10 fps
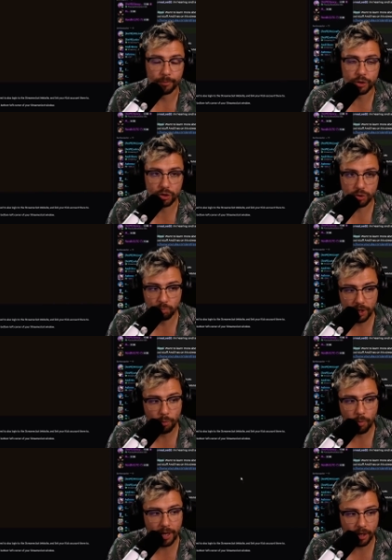just with
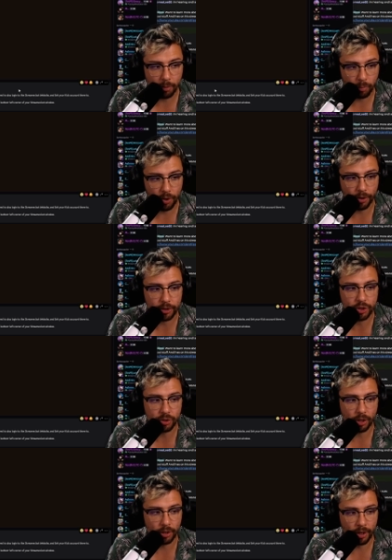the way that it works,
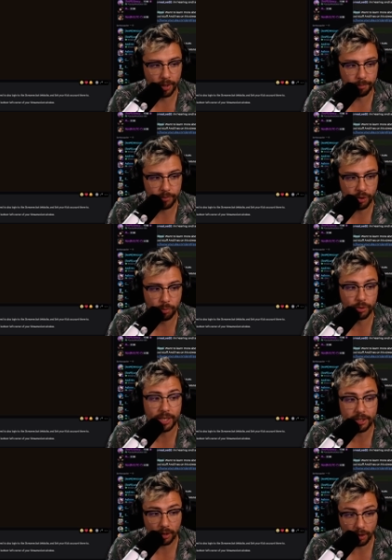you will
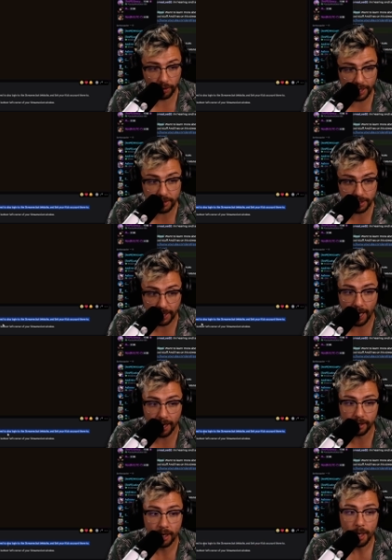need to log into
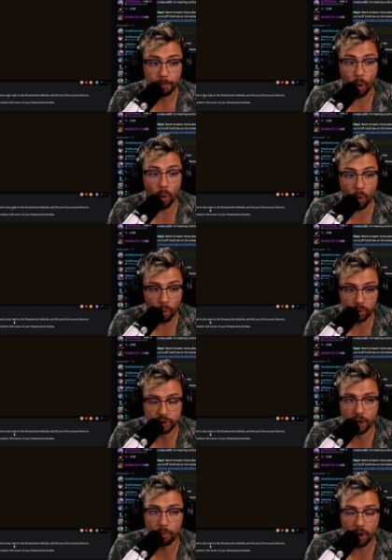Kick, but
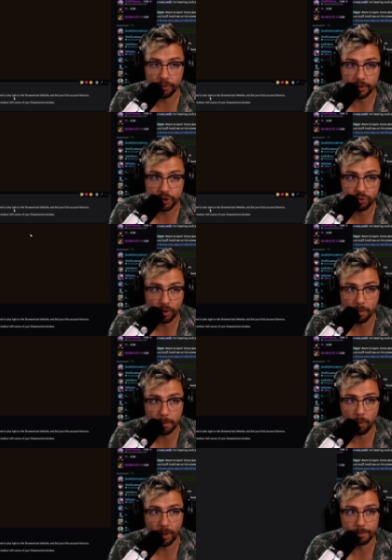also on the Streamer
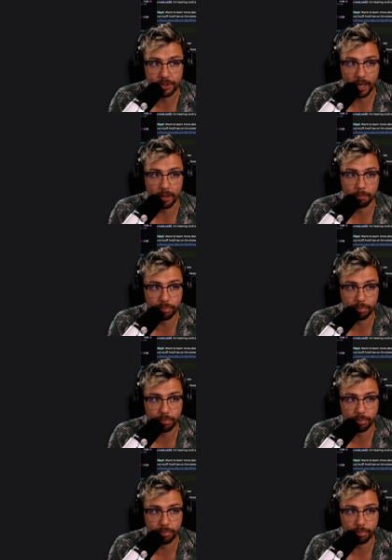Bot website.